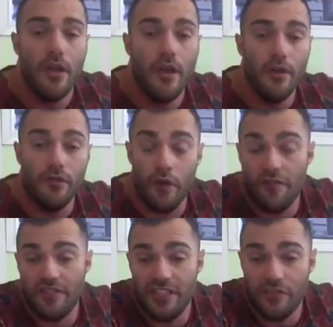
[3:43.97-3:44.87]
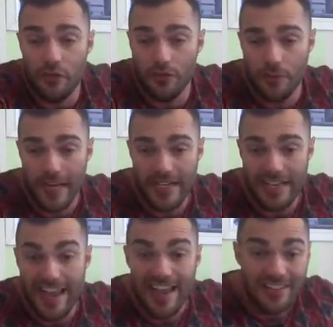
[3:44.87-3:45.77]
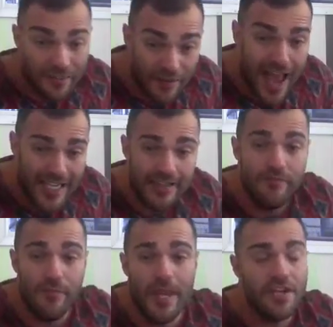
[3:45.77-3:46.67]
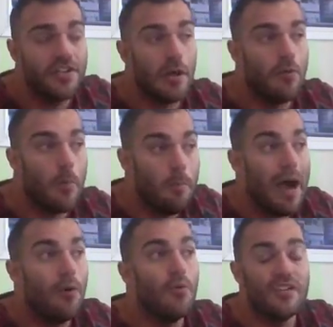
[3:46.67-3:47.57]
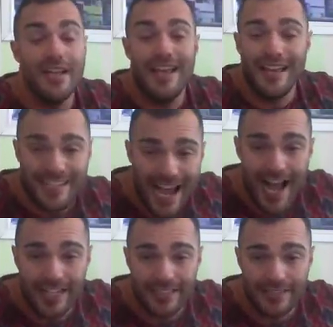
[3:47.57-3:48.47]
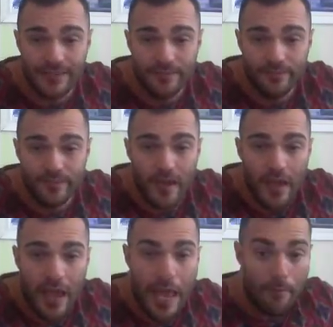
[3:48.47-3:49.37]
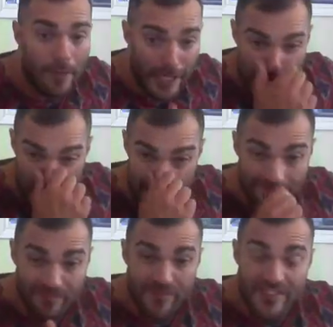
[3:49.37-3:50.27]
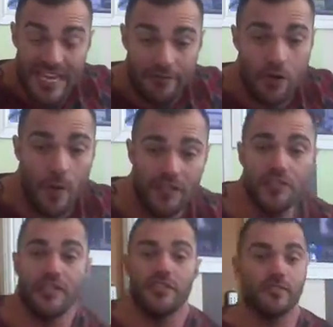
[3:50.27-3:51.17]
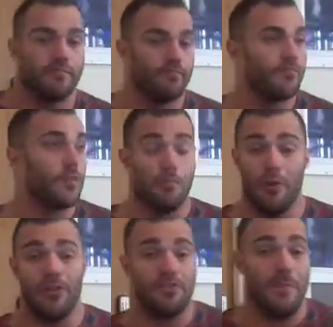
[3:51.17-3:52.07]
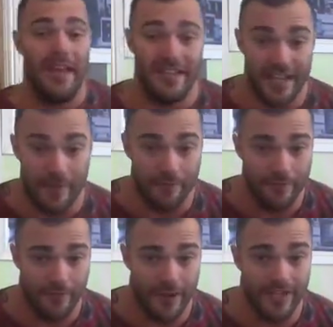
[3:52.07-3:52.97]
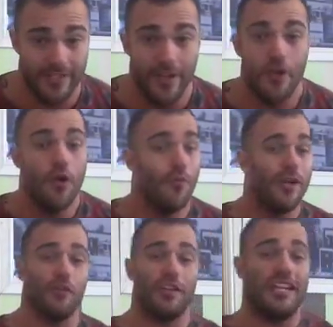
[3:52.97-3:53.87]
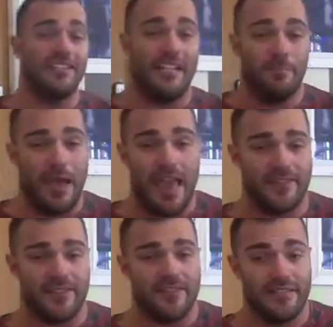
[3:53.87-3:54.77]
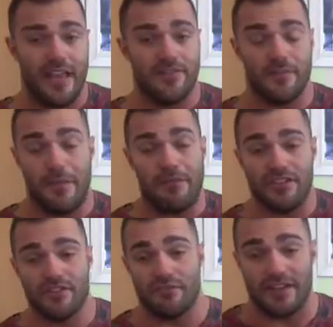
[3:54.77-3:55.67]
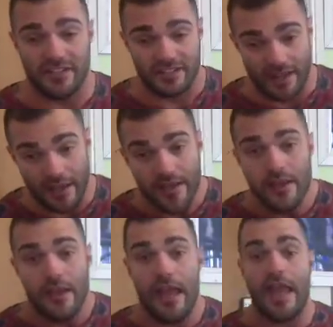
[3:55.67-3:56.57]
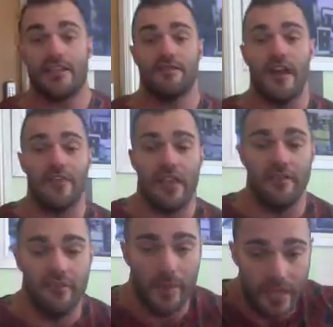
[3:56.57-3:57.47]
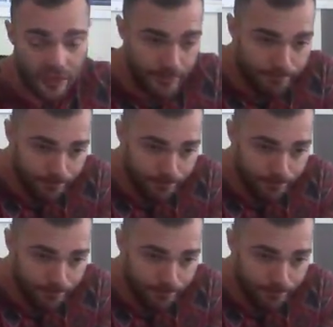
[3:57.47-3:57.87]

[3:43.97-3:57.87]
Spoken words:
of obviously social media to find information out about a target. Again, secret questions, mother's maiden name, right? We could easily births, deaths and marriages register to find that information.